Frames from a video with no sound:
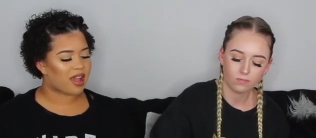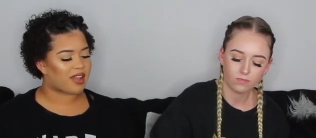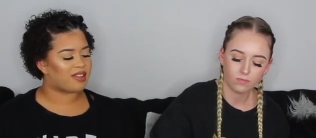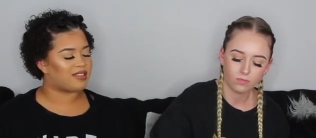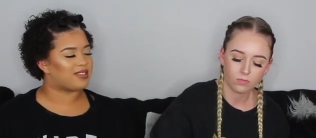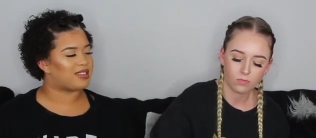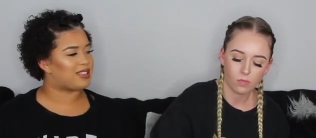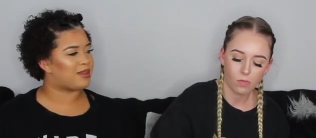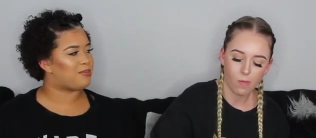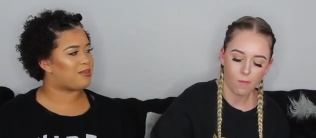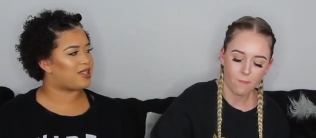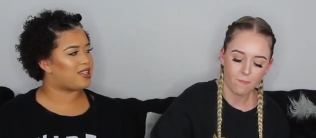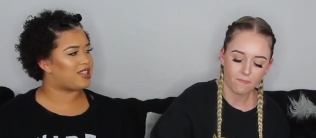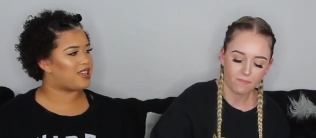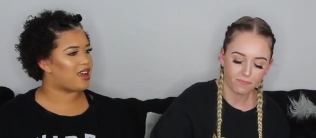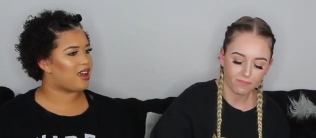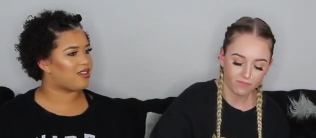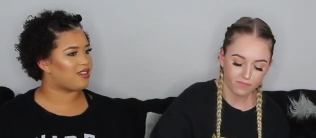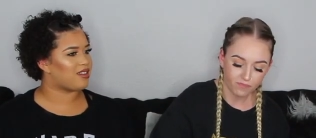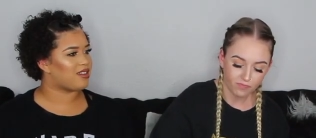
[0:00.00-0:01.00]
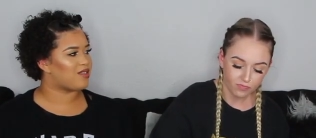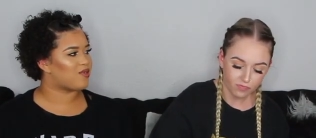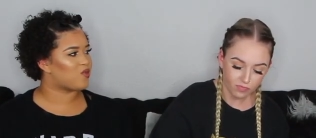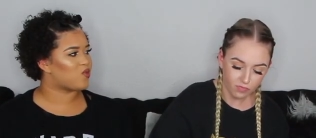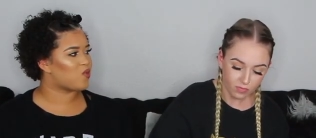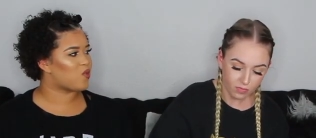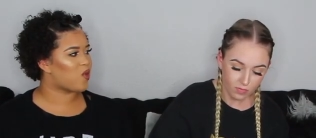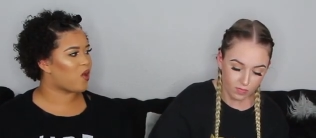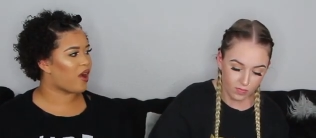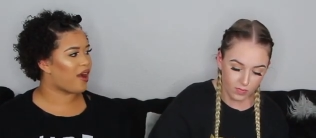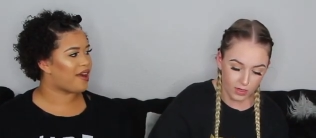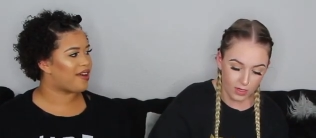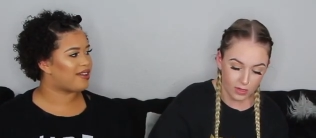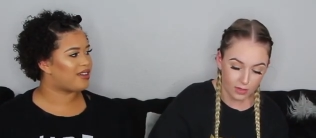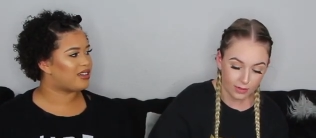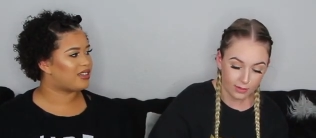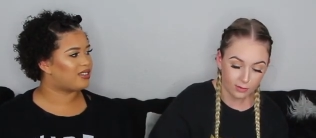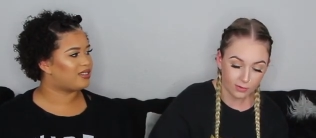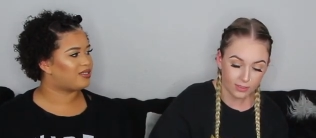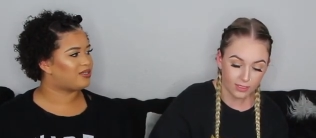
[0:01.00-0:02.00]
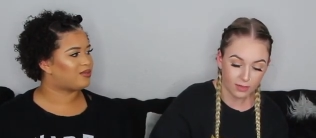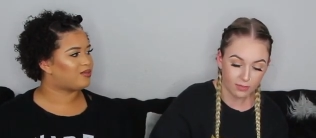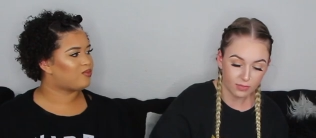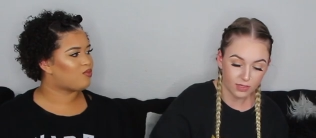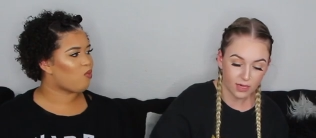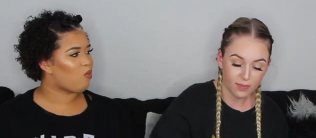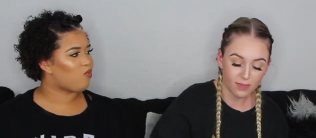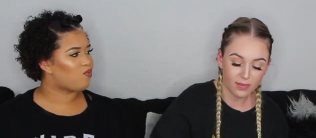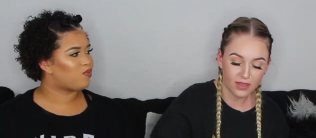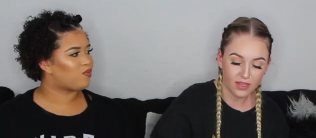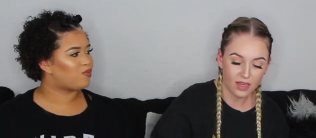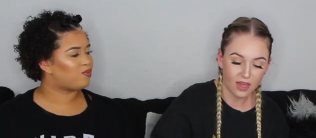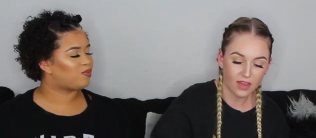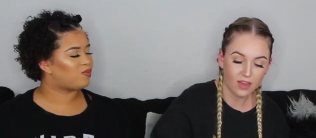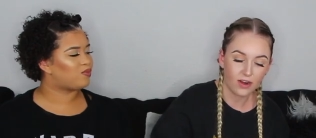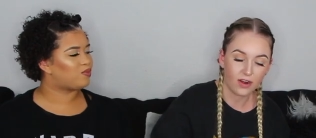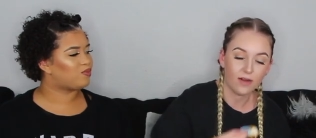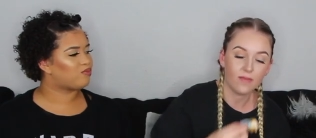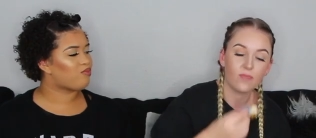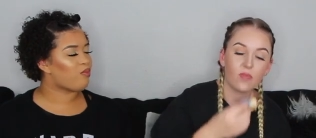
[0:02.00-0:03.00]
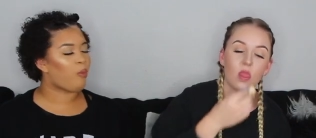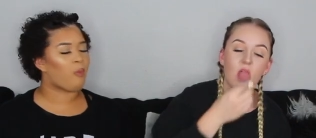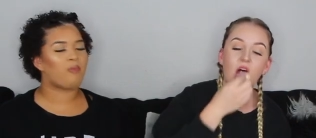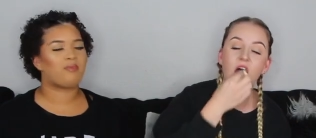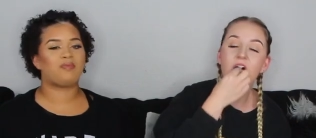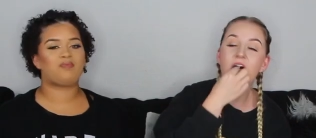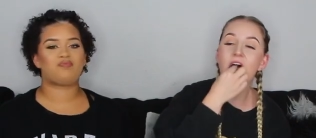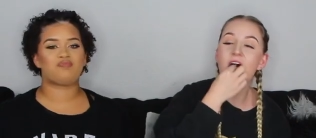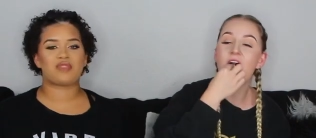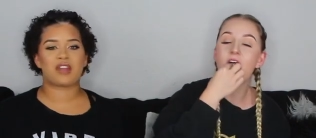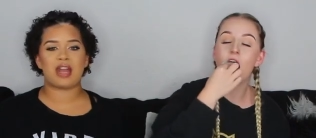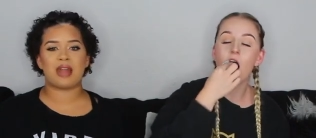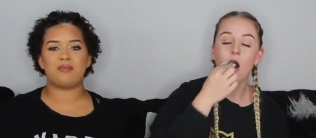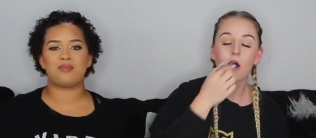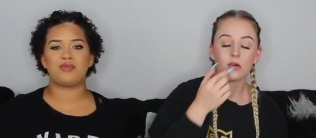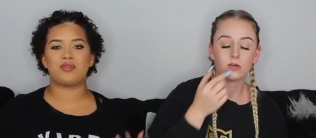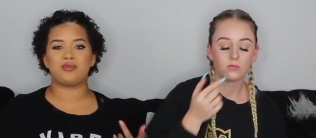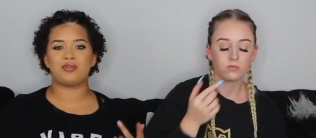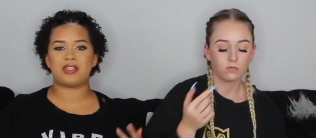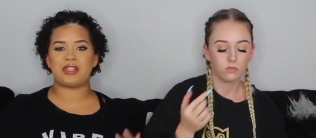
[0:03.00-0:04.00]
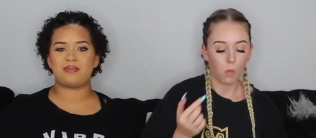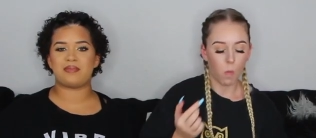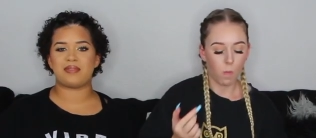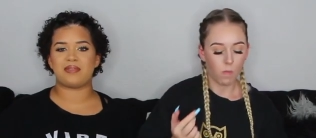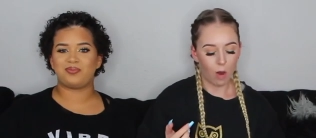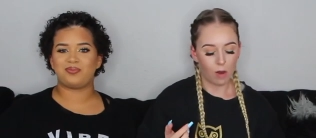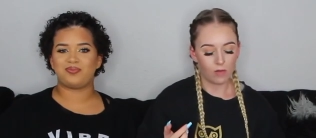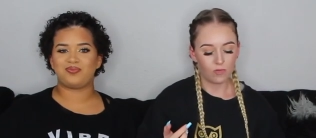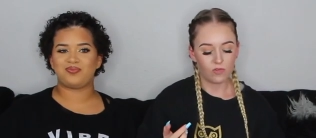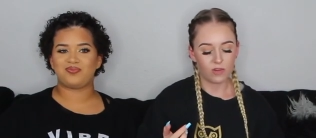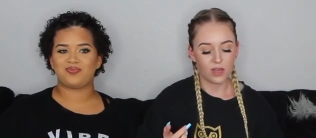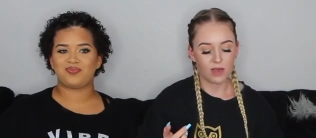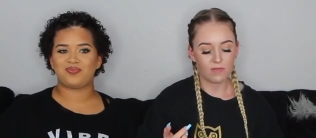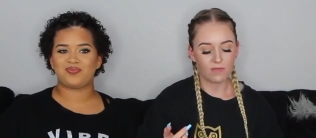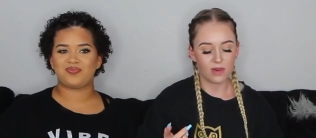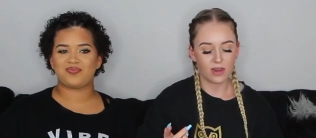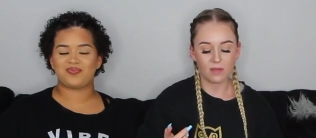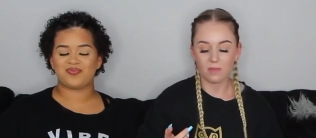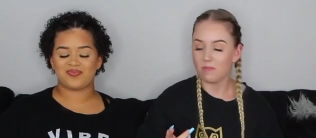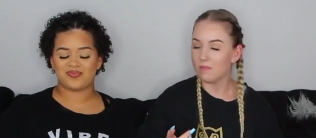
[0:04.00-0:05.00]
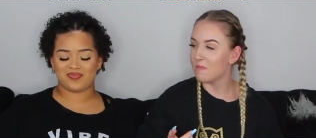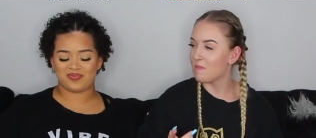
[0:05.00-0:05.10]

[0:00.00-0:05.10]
Speaker 1: a little dippy in the other, a little dip dip in the other. Came through dipping. Dip dip.